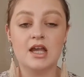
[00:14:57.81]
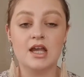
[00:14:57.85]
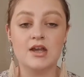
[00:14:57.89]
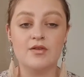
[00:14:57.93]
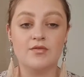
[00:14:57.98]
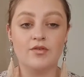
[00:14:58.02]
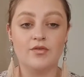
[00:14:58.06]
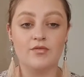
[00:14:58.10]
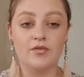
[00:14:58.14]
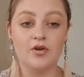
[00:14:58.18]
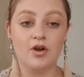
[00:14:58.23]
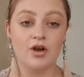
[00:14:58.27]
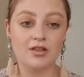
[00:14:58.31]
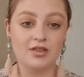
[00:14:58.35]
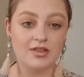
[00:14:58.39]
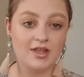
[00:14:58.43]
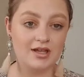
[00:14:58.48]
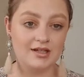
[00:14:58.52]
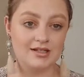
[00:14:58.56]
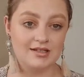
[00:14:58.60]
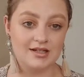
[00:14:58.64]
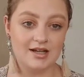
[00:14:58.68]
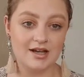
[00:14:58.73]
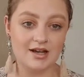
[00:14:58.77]
If you've got
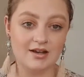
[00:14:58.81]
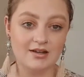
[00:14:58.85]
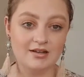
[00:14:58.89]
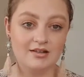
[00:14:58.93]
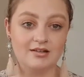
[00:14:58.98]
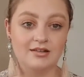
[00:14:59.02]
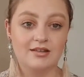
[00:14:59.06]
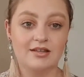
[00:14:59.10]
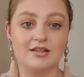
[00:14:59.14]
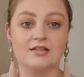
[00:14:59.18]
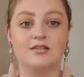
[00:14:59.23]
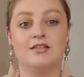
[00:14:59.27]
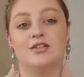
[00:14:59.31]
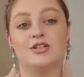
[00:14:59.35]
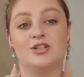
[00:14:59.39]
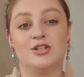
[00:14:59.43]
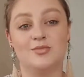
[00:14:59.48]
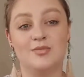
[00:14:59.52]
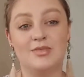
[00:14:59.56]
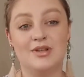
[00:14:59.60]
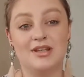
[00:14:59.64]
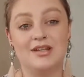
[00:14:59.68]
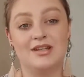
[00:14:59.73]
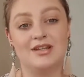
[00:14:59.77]
that down, then this
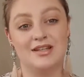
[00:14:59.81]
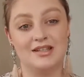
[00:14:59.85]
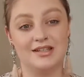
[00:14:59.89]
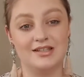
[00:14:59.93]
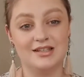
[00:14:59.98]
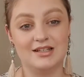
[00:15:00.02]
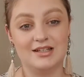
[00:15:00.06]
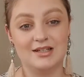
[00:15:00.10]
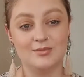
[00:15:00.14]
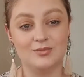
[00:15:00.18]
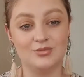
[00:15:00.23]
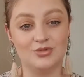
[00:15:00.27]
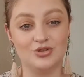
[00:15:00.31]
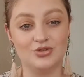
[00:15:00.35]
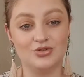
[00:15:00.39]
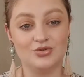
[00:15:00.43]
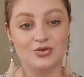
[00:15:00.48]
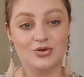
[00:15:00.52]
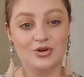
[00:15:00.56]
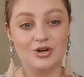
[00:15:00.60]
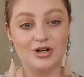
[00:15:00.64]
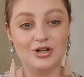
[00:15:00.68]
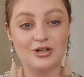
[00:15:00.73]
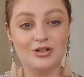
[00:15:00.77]
should be an easy lip
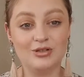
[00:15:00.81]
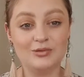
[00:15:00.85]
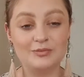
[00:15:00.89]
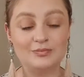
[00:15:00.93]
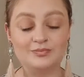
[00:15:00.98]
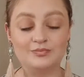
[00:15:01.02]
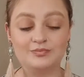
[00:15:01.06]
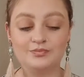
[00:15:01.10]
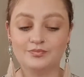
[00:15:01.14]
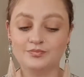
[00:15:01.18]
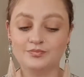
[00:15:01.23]
tutorial.